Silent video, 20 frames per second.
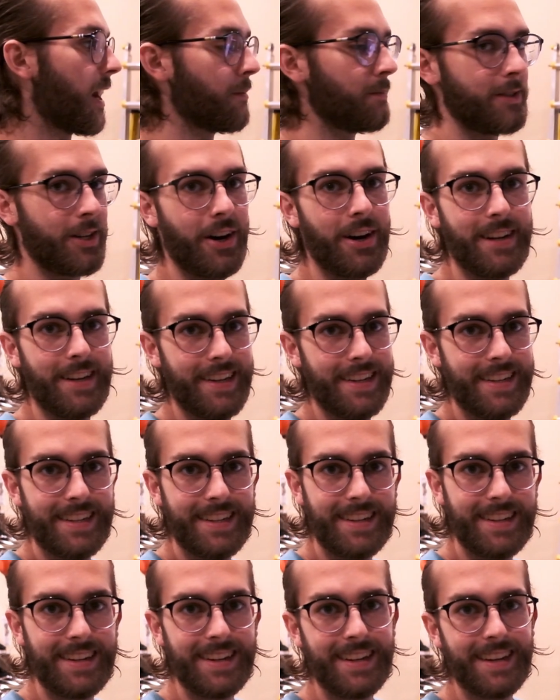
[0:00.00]
I'm done.
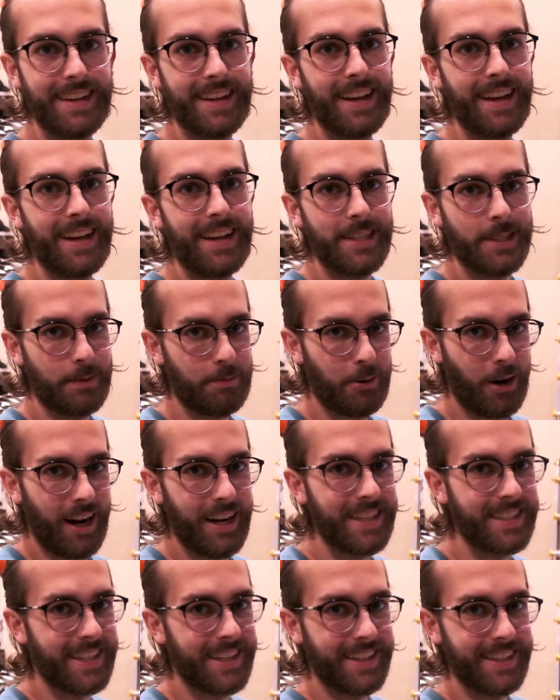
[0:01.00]

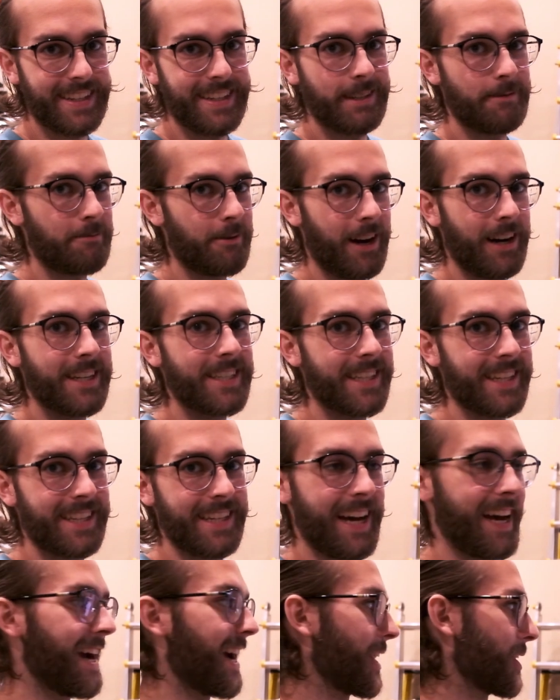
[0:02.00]
Surprisingly, the project
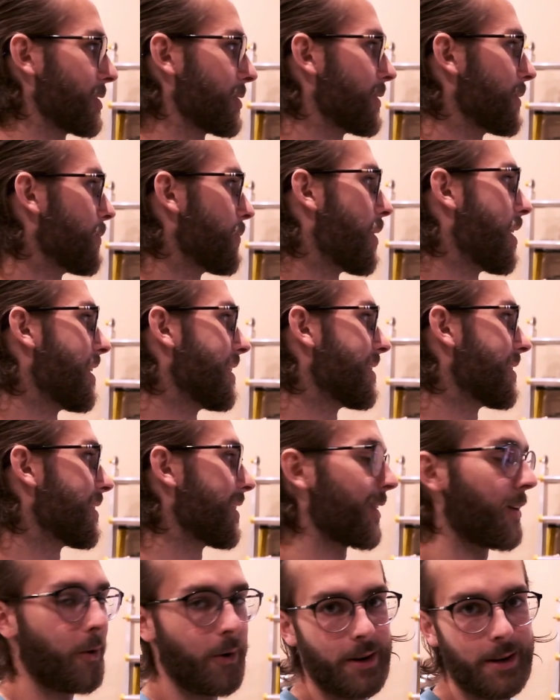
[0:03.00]
actually went
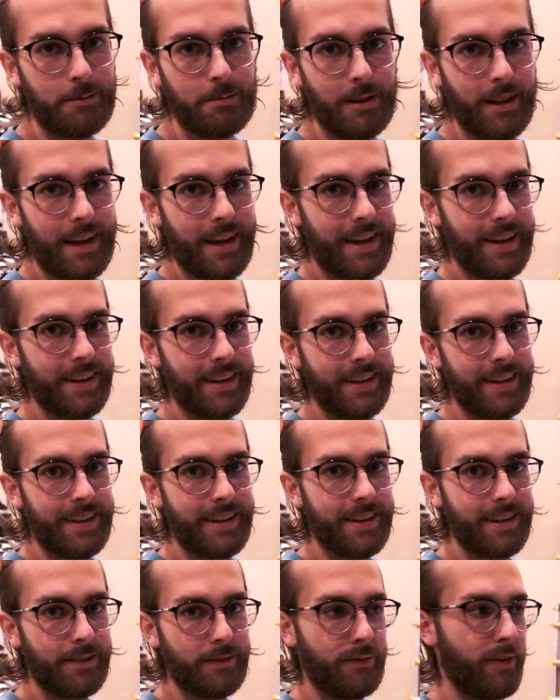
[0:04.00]
according to plan.
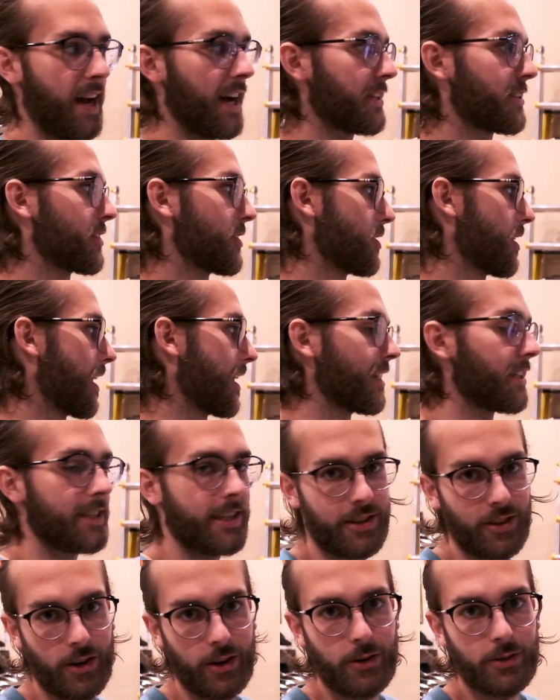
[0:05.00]
Faster. I honestly
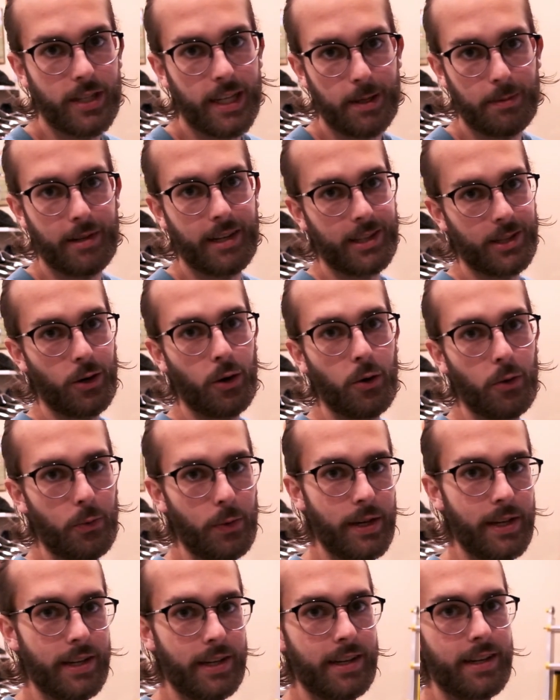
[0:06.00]
thought it would take me like the whole
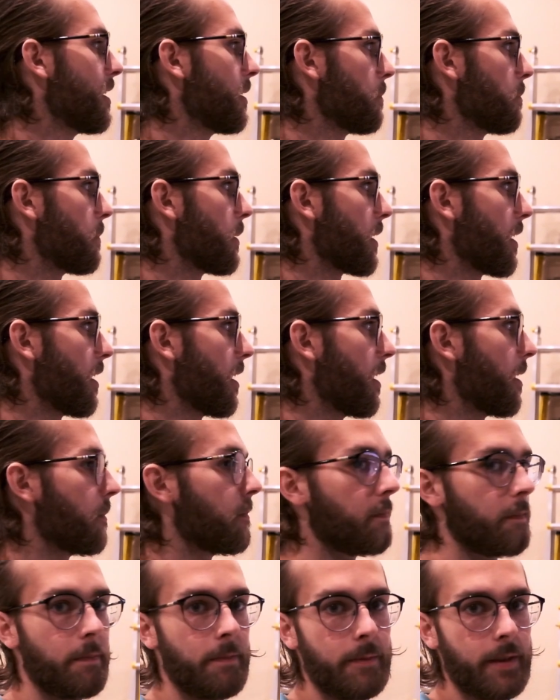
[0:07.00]
week. But
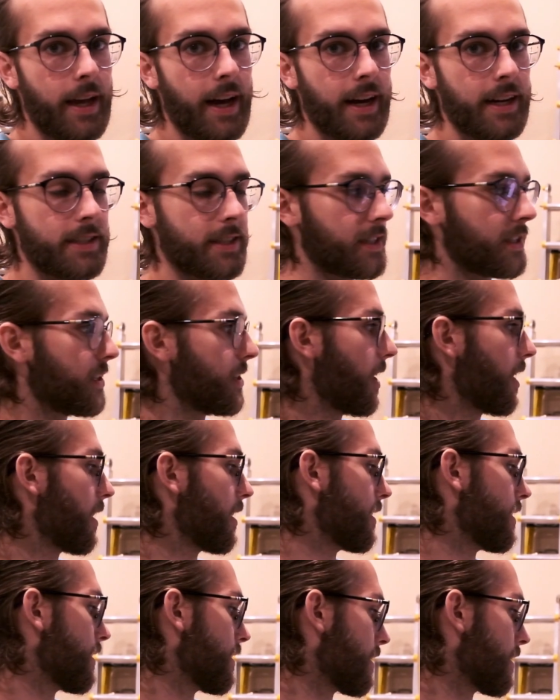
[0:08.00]
um, yeah, it's done.